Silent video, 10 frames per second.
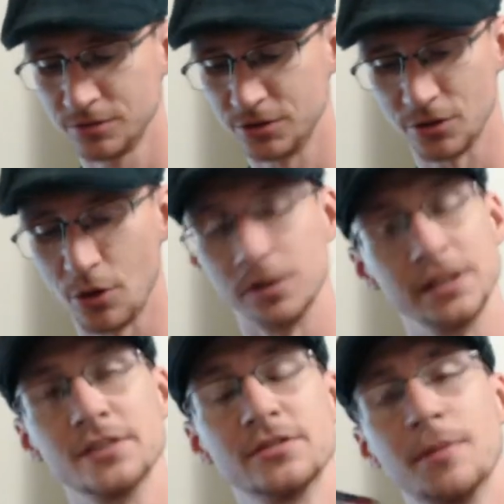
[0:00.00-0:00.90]
just
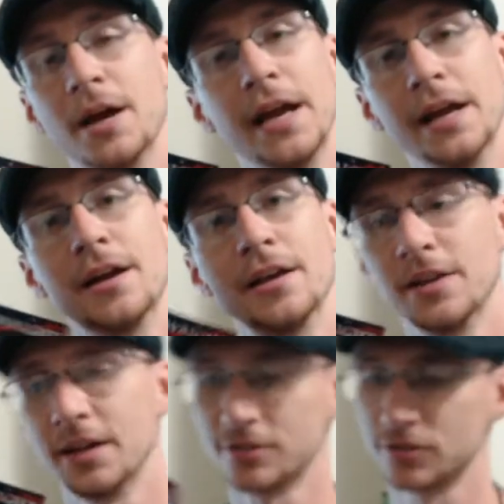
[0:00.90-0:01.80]
holding this in my hand, I
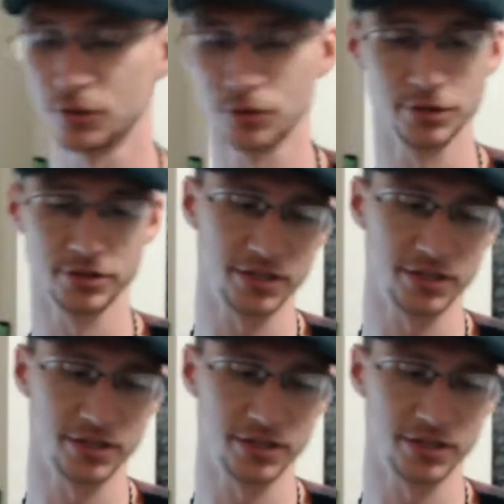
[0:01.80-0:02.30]
think it's the coolest